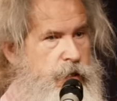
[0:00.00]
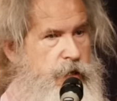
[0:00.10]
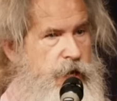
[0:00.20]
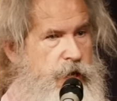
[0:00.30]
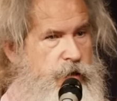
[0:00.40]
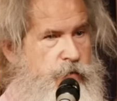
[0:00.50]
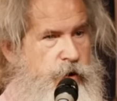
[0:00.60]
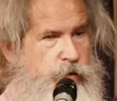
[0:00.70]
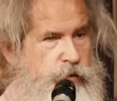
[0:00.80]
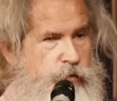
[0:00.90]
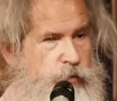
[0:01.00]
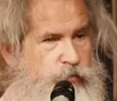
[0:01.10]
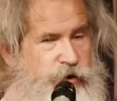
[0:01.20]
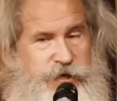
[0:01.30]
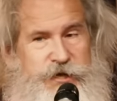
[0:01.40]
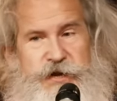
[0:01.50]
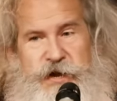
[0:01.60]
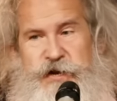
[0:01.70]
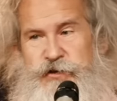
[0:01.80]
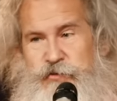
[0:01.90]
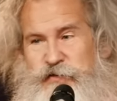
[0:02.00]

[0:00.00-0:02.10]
Yeah, you want to you want to impress the ladies?